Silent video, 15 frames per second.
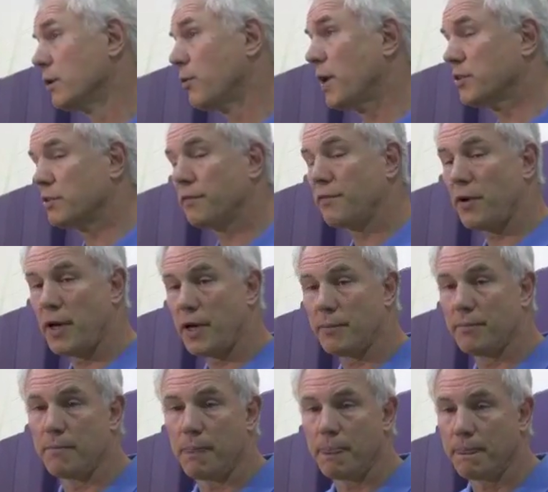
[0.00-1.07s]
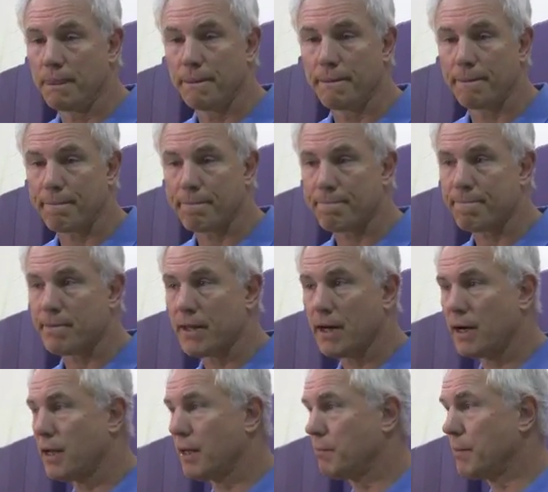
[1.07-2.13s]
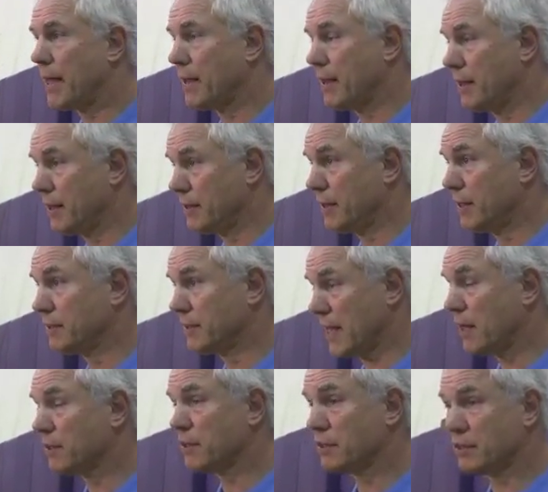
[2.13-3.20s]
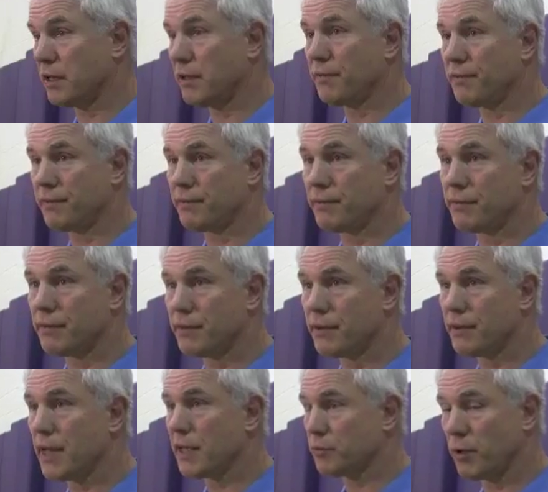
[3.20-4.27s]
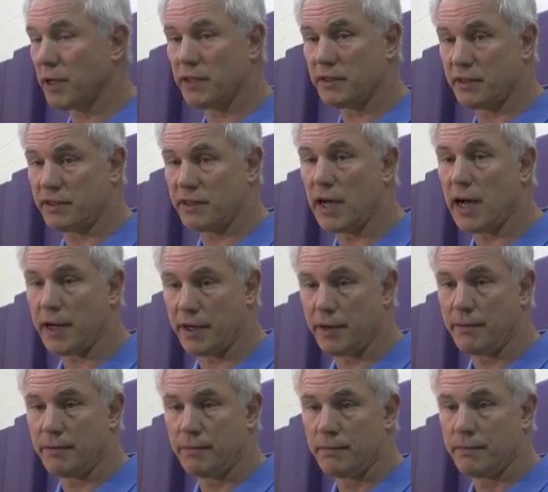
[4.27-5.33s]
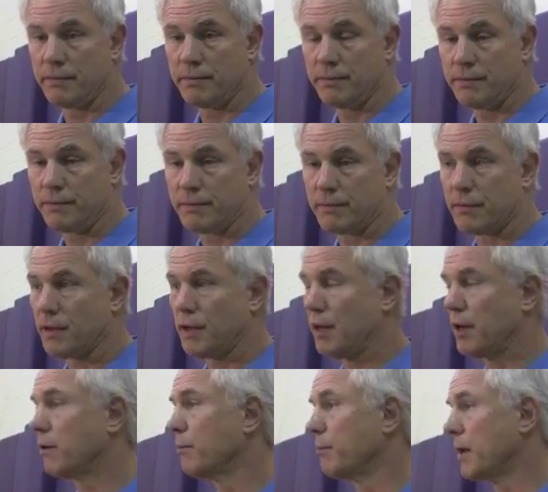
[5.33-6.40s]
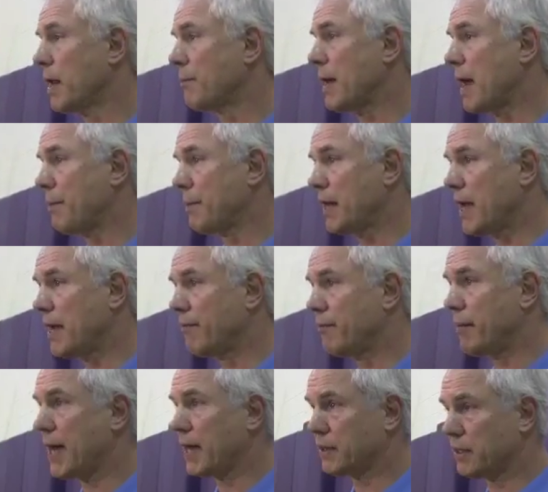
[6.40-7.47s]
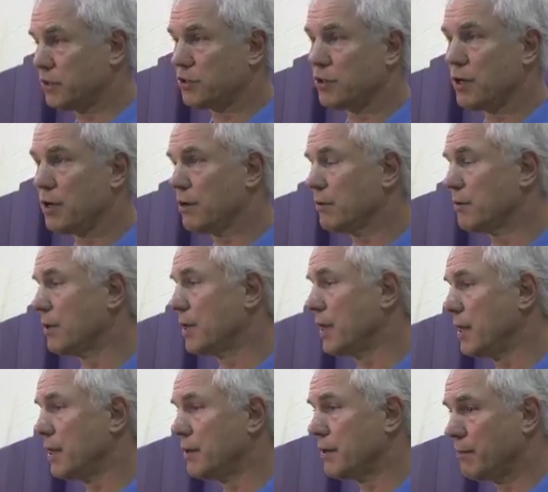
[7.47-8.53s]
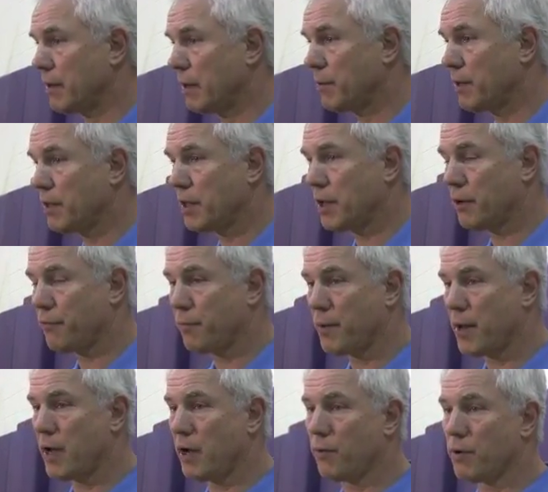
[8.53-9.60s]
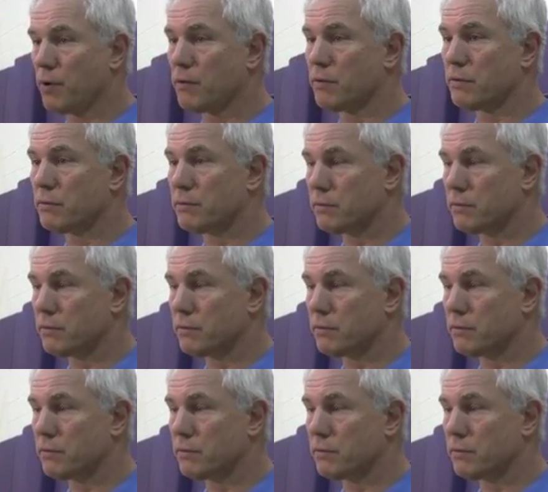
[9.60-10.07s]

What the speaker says: It's a question for him. It sounds as if that's what he's decided. But I'm happy to have him back this year, and maybe a year from now we're